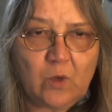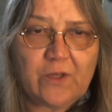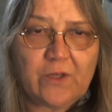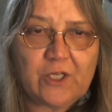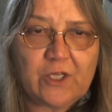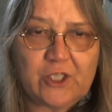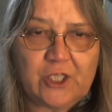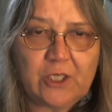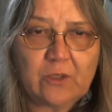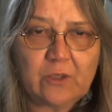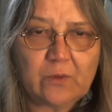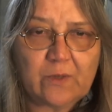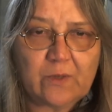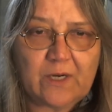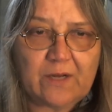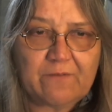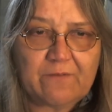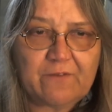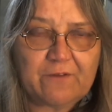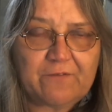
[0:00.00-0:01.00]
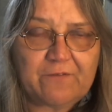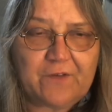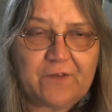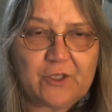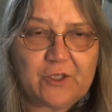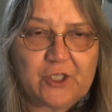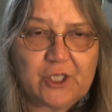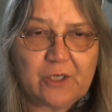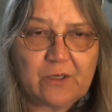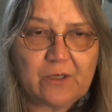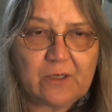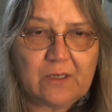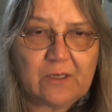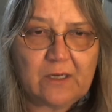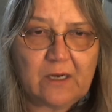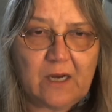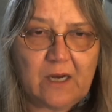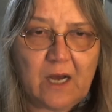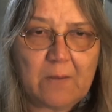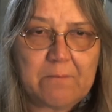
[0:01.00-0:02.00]
We're the children of the
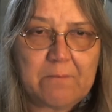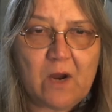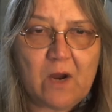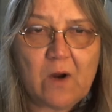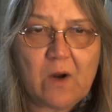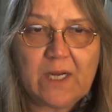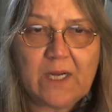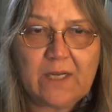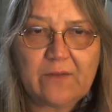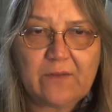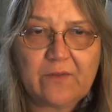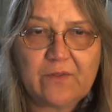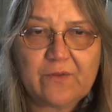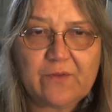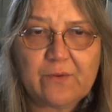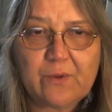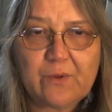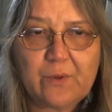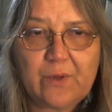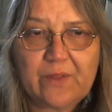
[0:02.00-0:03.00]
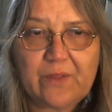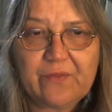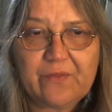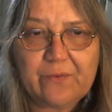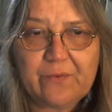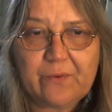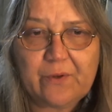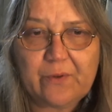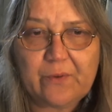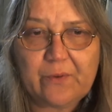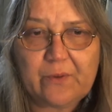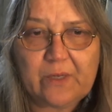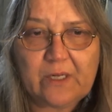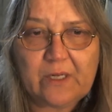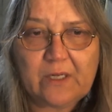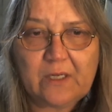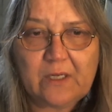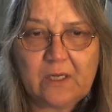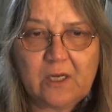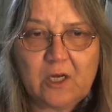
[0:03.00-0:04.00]
future, American through and
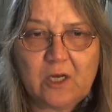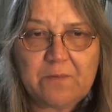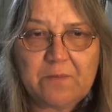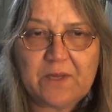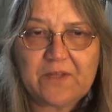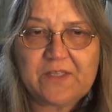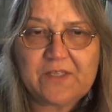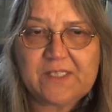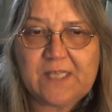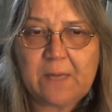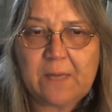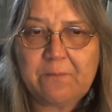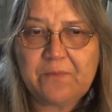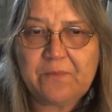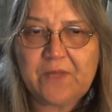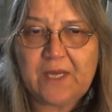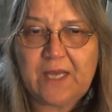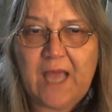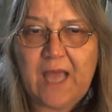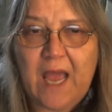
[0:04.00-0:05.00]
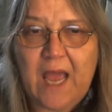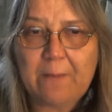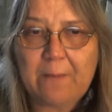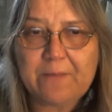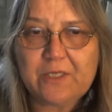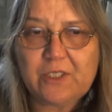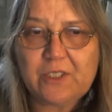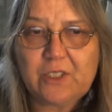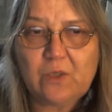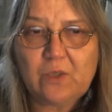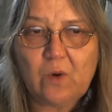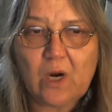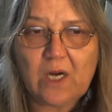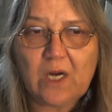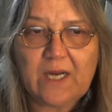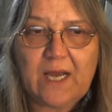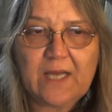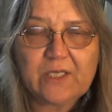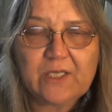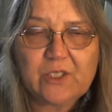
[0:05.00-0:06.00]
through, but something happened to
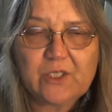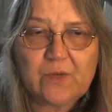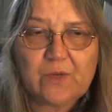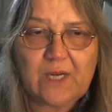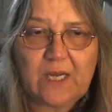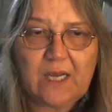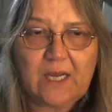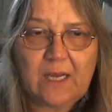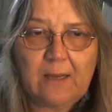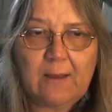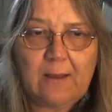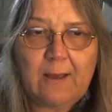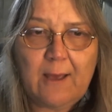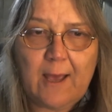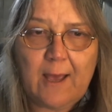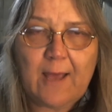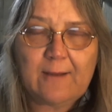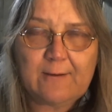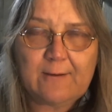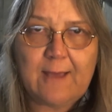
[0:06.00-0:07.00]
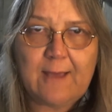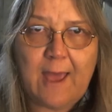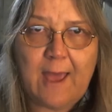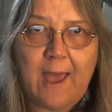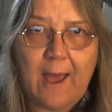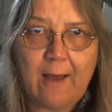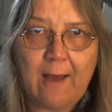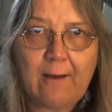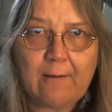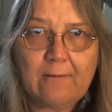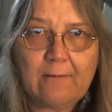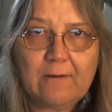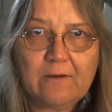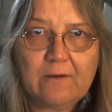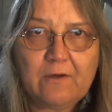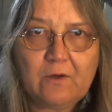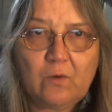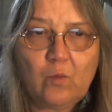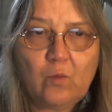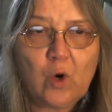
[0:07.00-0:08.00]
our country, and yeah,
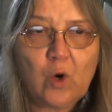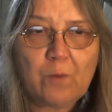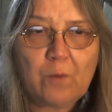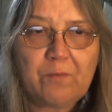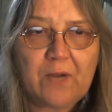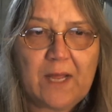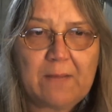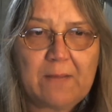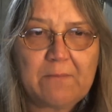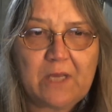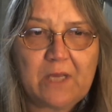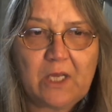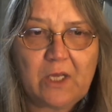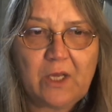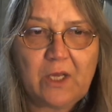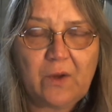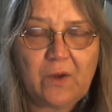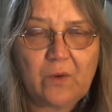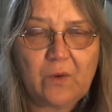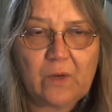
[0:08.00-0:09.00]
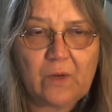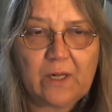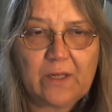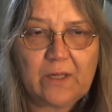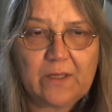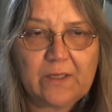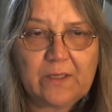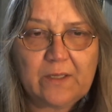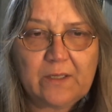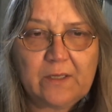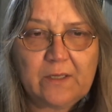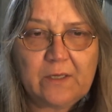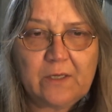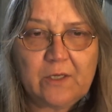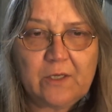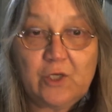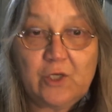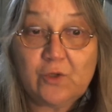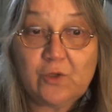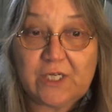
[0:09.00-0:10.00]
we're blaming you.
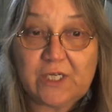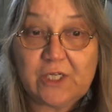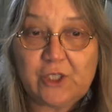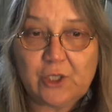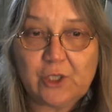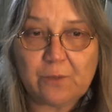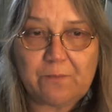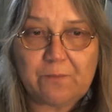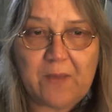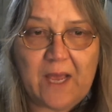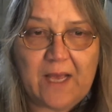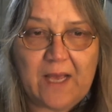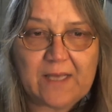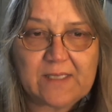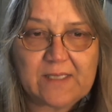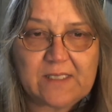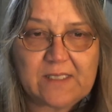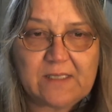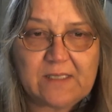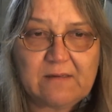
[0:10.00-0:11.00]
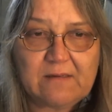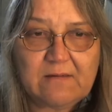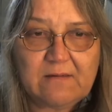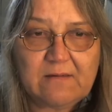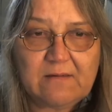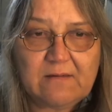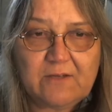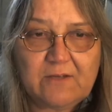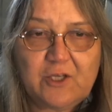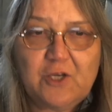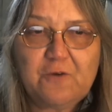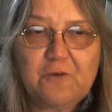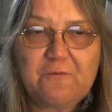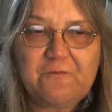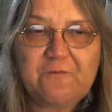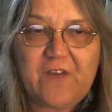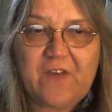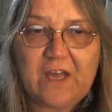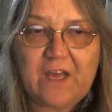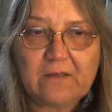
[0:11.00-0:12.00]
You did your best.
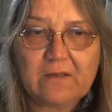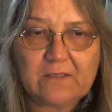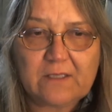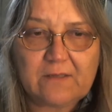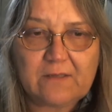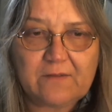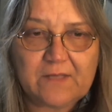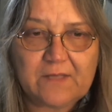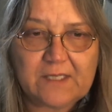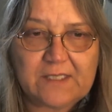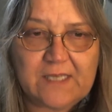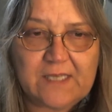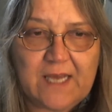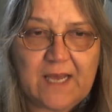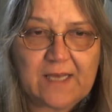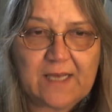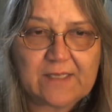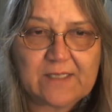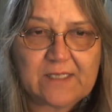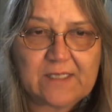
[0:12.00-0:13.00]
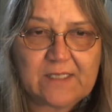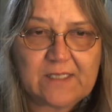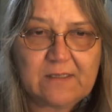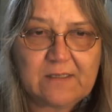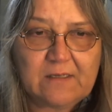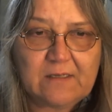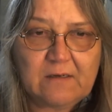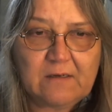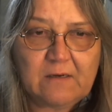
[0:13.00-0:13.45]
You failed the test.